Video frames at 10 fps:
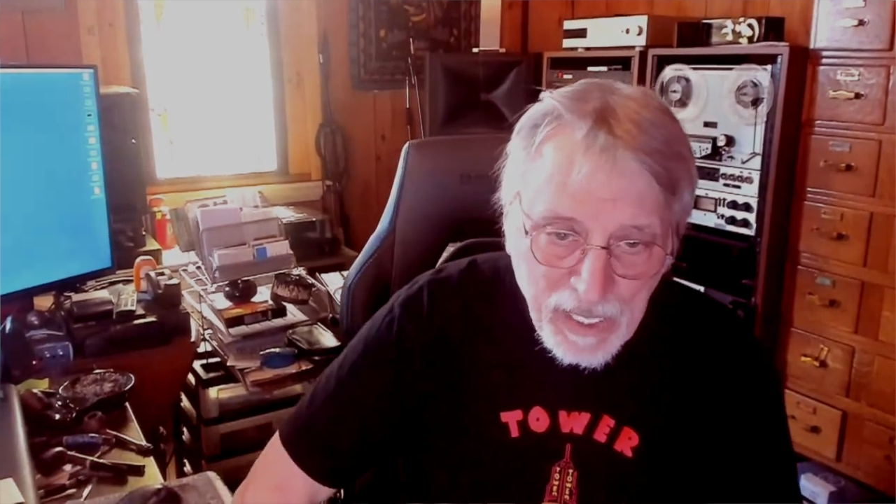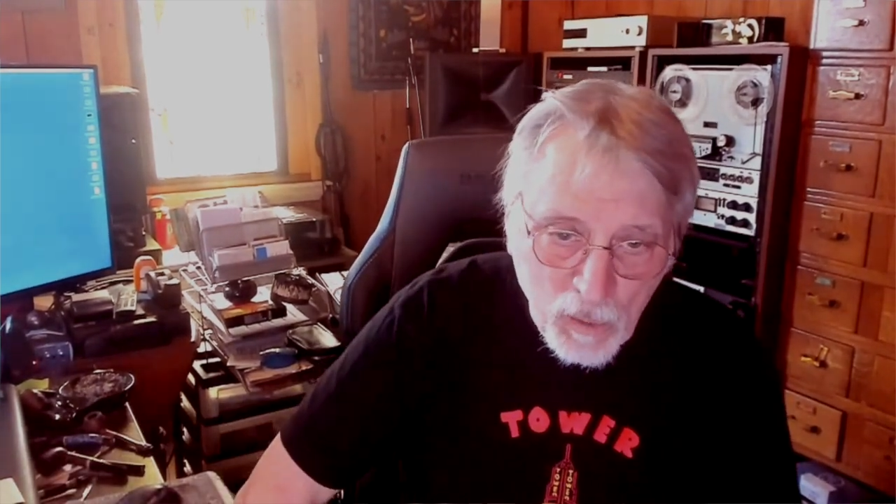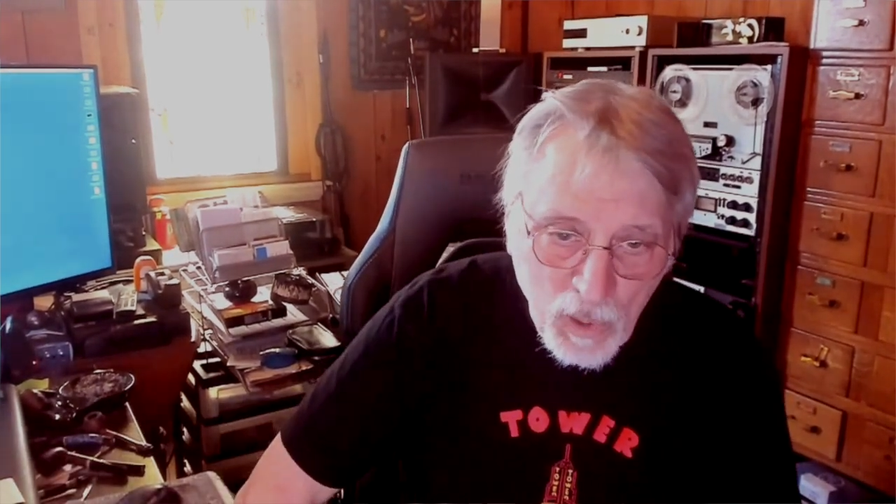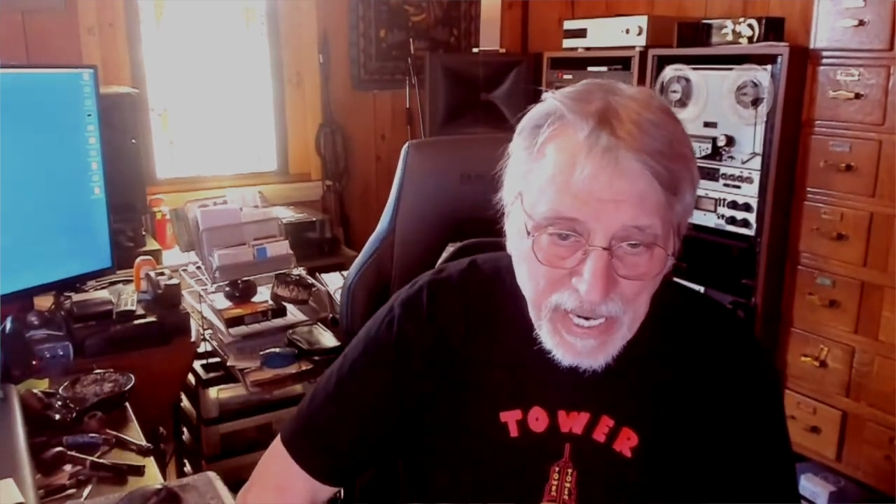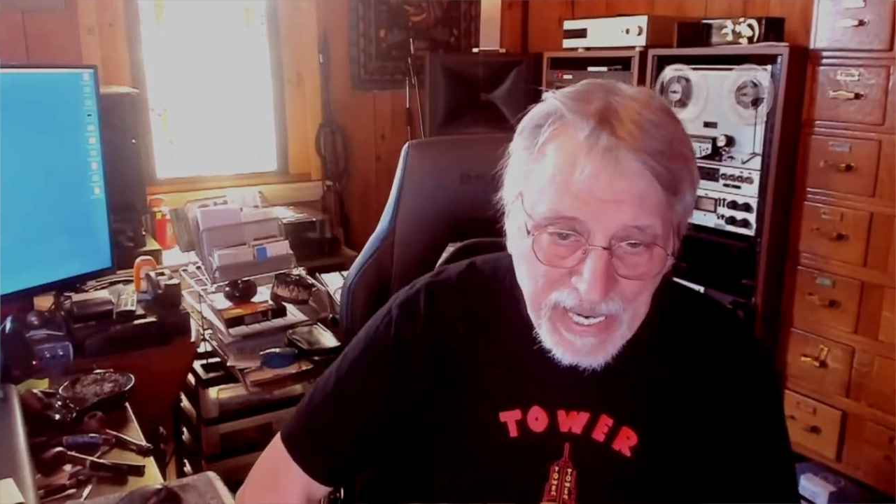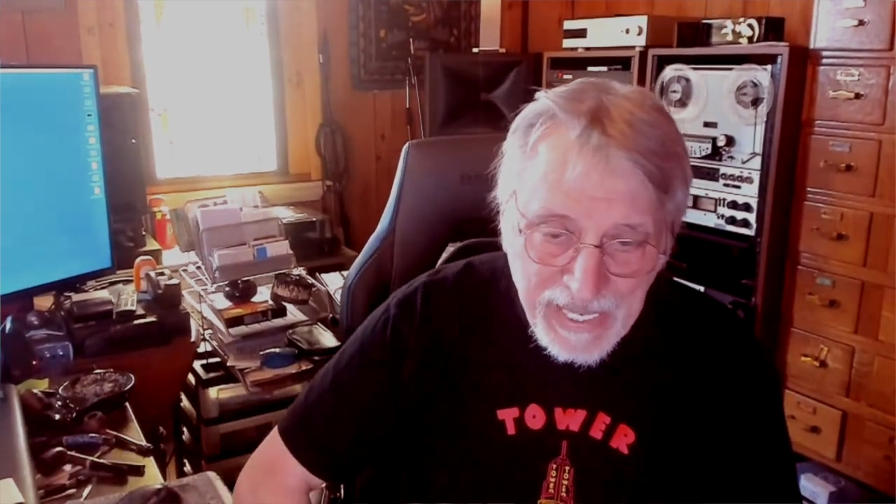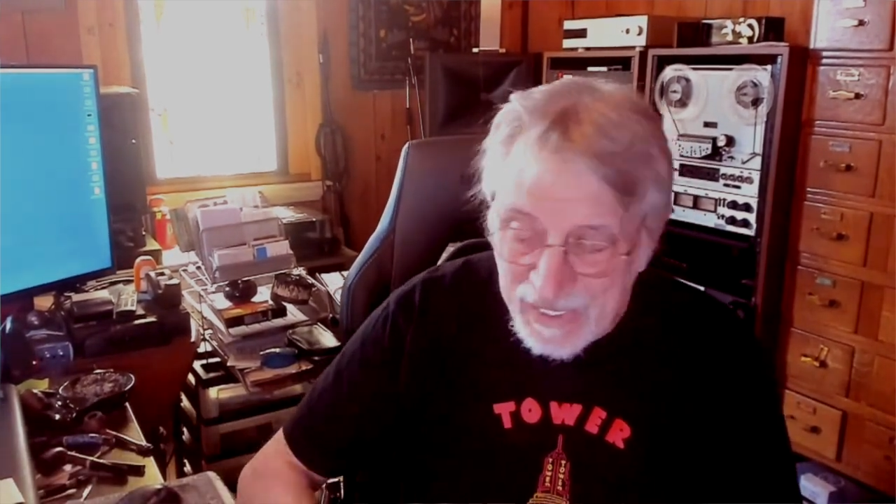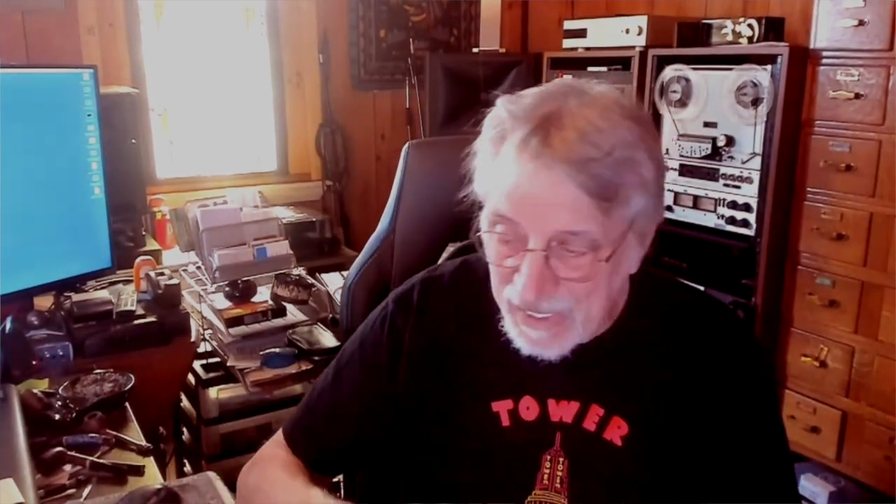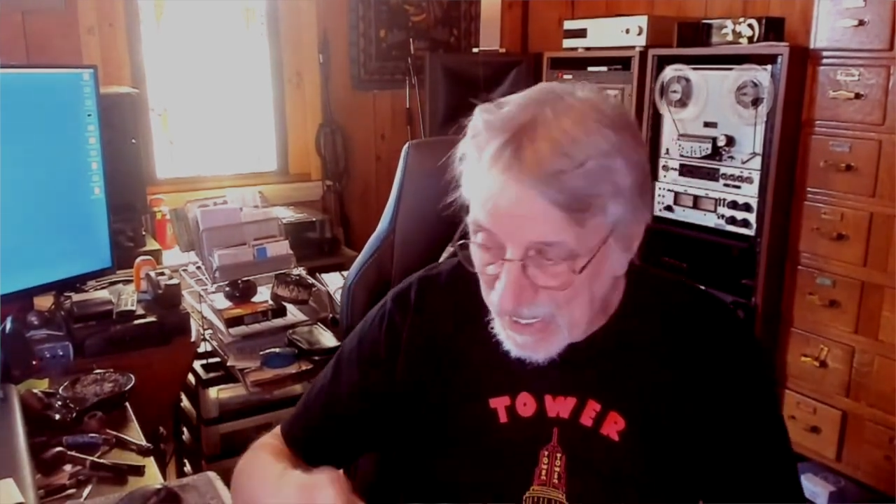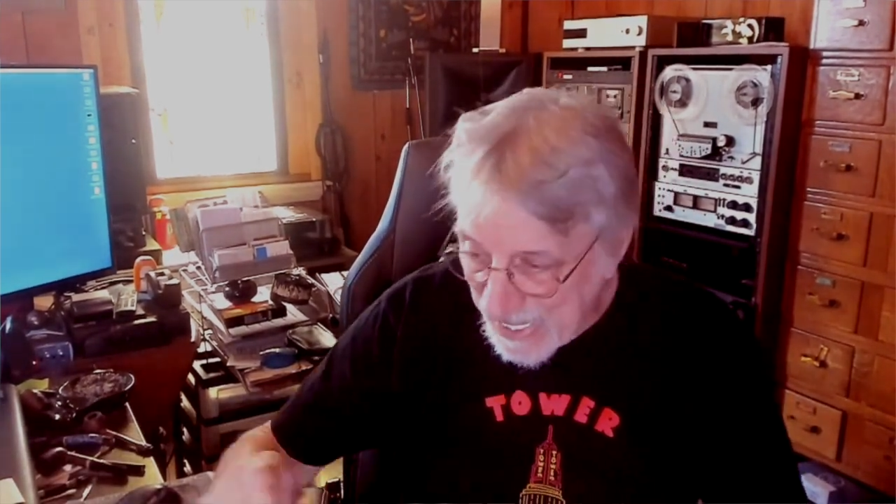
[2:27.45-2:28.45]
away.
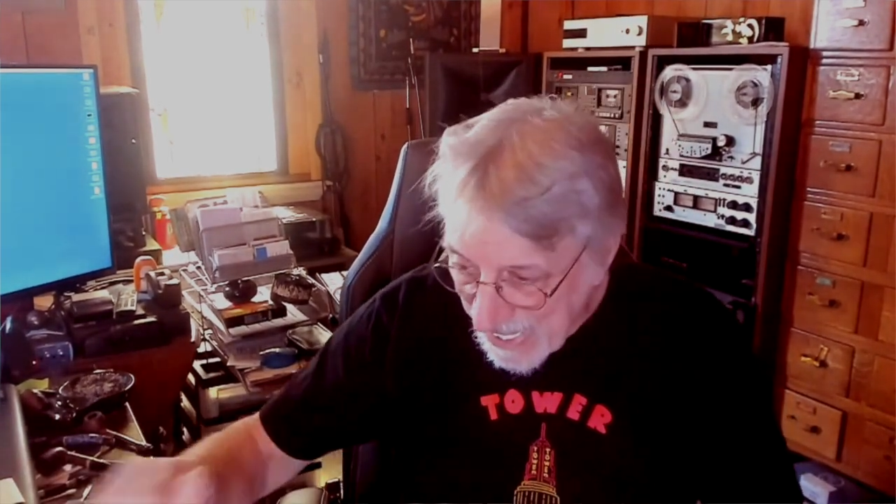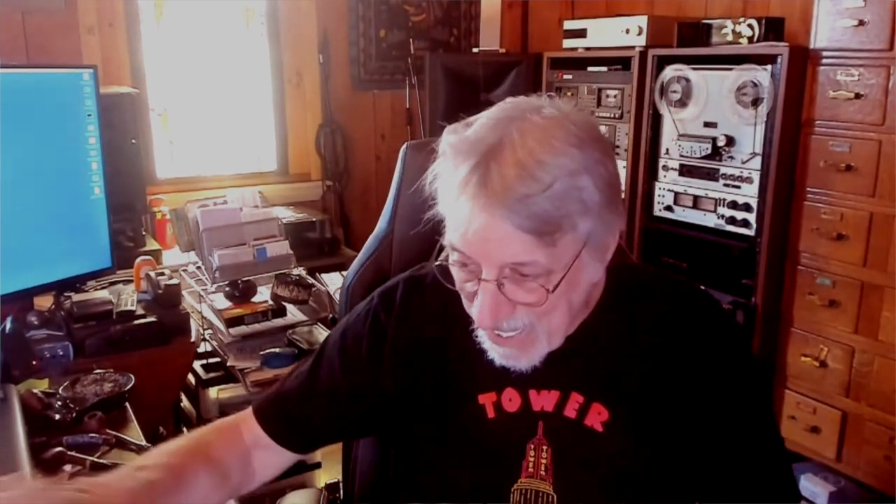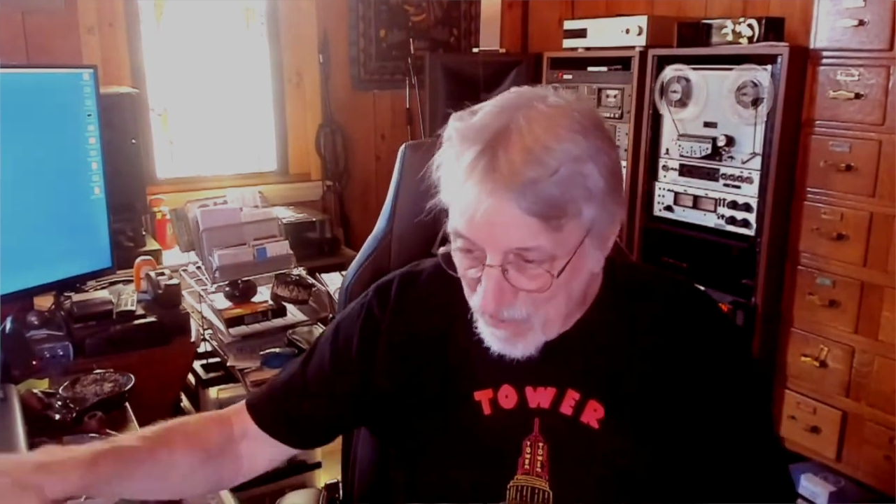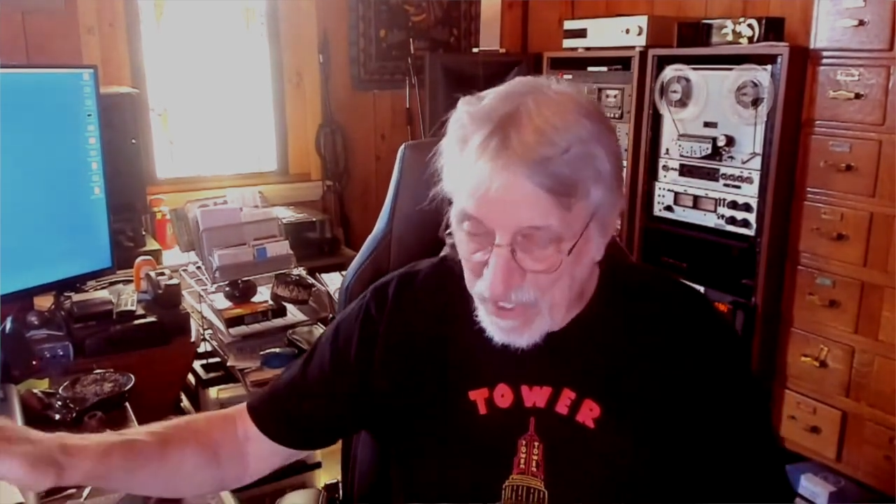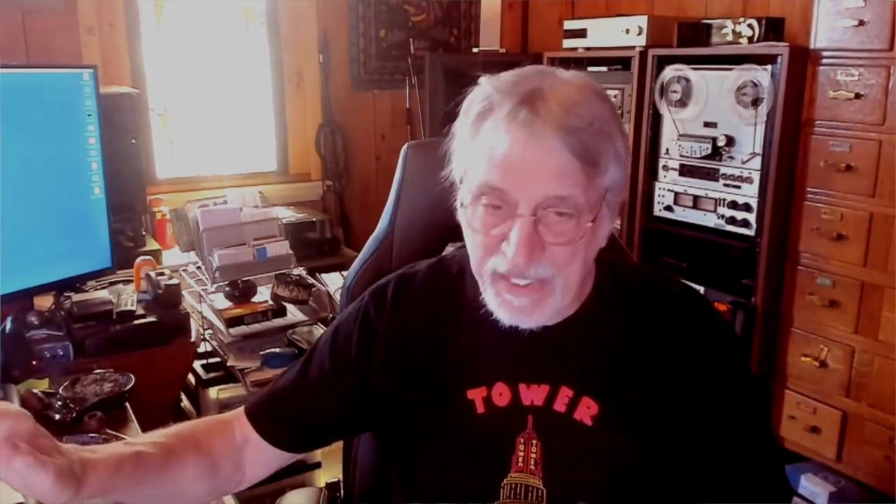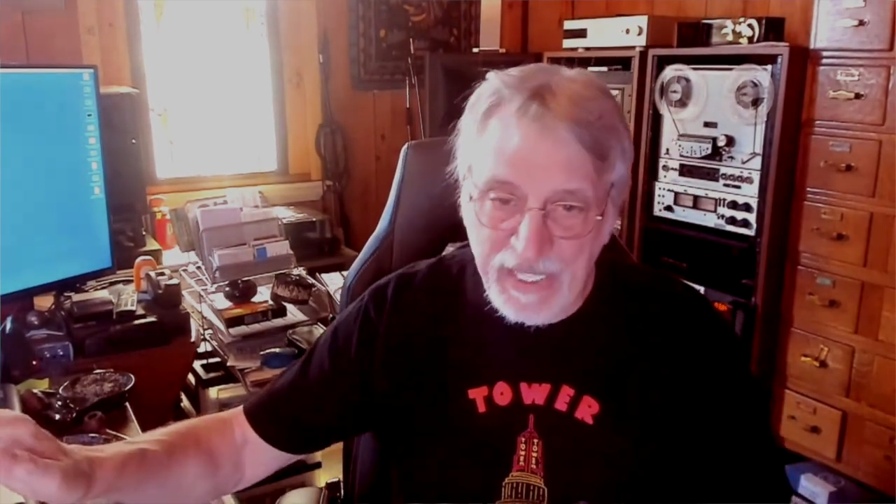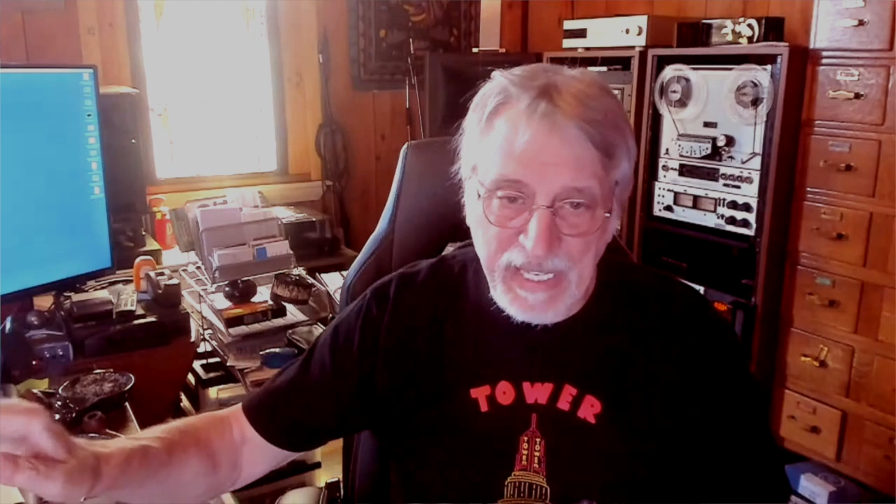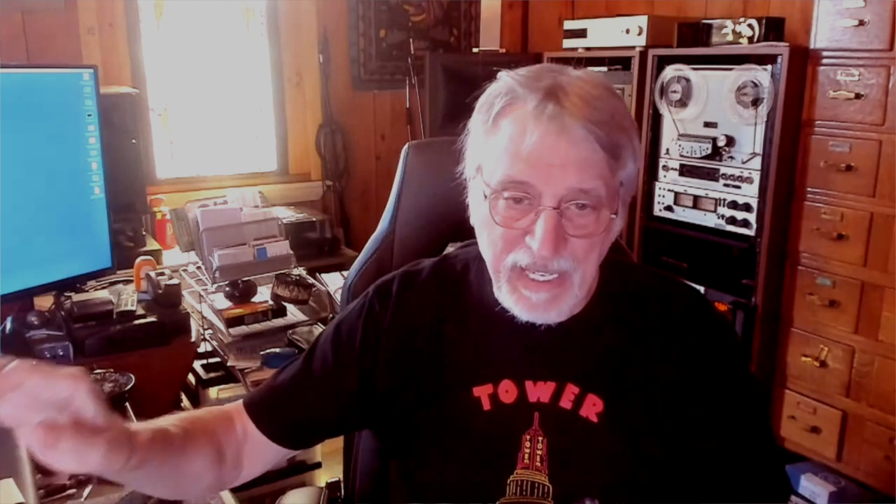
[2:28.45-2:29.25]
Mm-hmm. Everything,